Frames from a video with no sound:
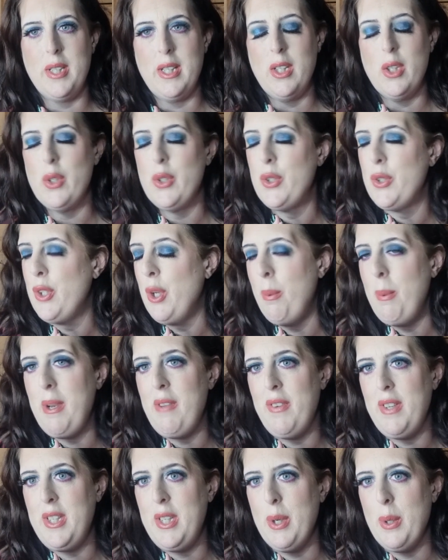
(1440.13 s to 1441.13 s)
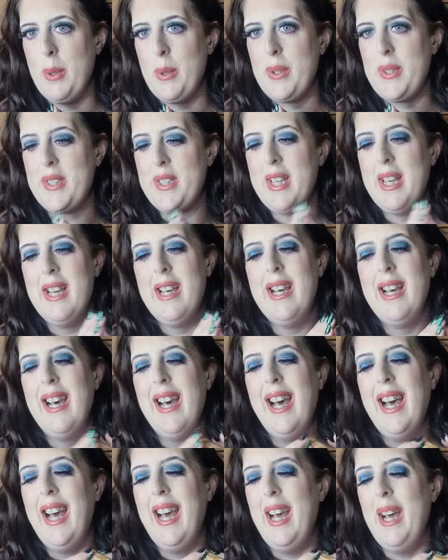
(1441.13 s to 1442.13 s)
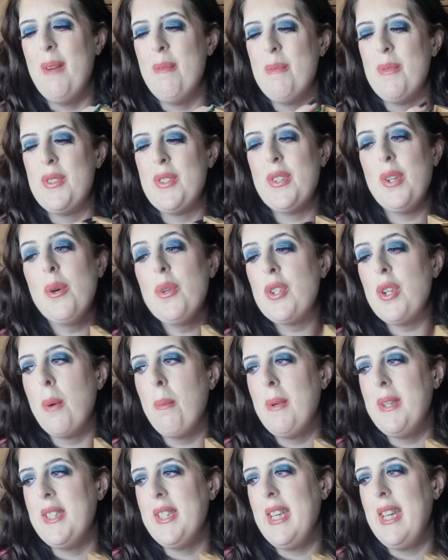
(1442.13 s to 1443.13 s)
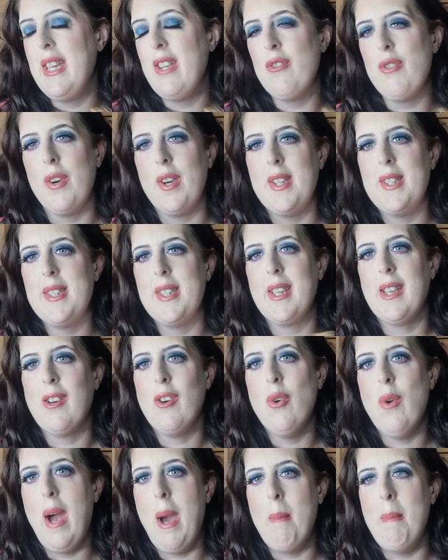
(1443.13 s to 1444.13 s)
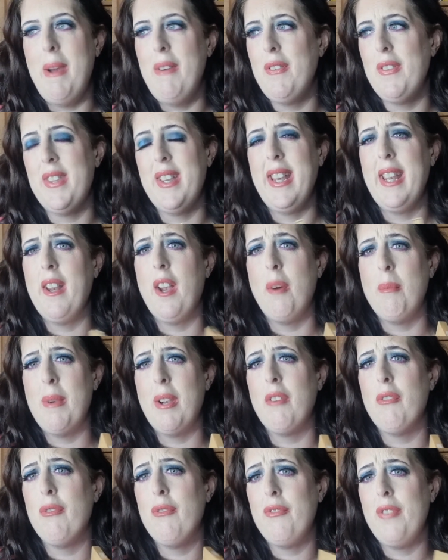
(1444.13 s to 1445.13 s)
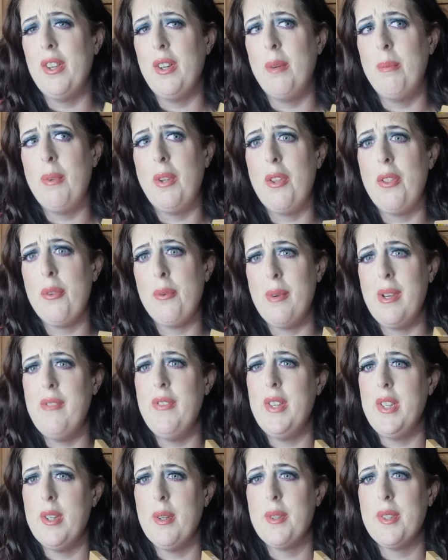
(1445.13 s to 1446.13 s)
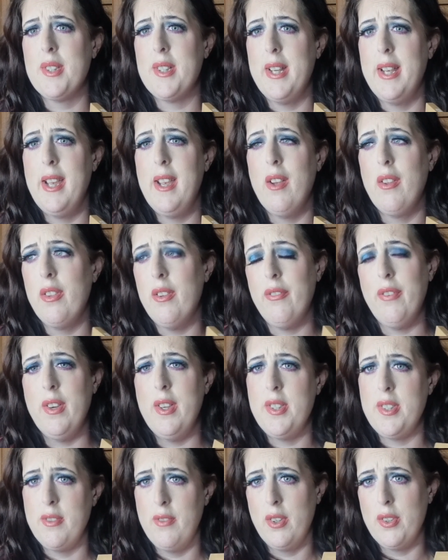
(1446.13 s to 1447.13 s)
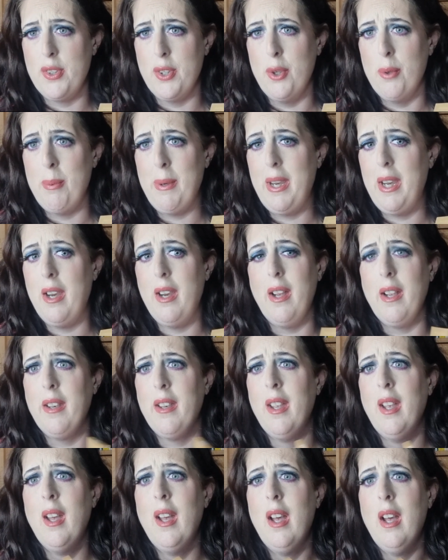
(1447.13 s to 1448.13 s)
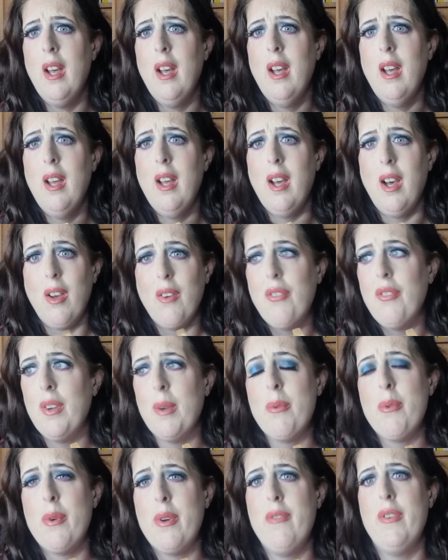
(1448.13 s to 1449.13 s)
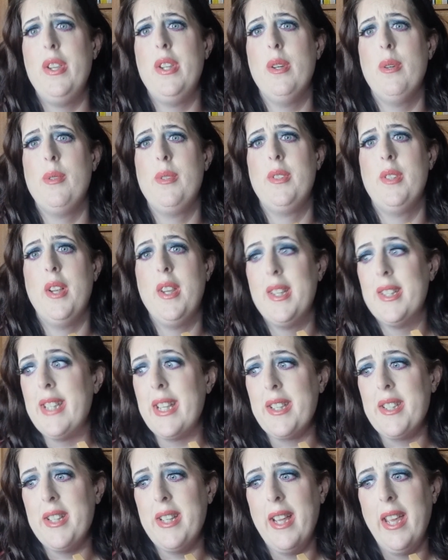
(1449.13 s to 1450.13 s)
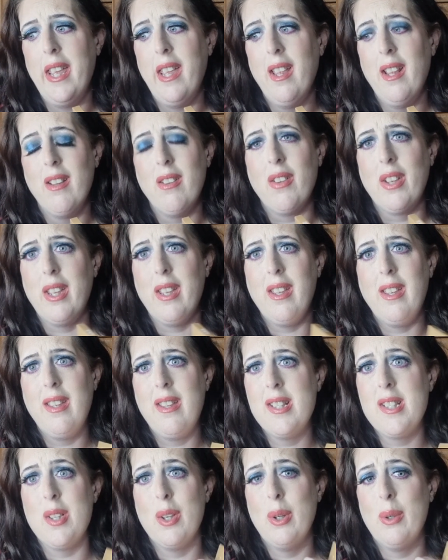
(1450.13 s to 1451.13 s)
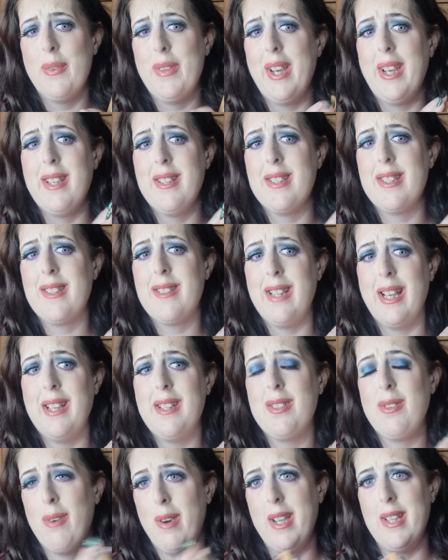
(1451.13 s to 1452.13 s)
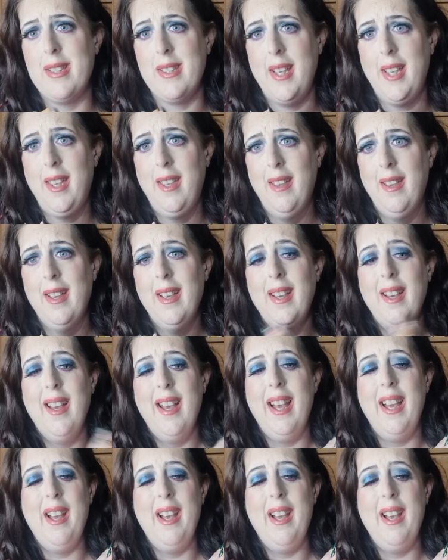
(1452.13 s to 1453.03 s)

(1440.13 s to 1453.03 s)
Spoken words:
uploading so many videos. So busy trying to cram everything in. I mean, I've filmed like 3 videos today on the 1st of October, and I've filmed 3 videos on a Saturday. Like, so that is crazy.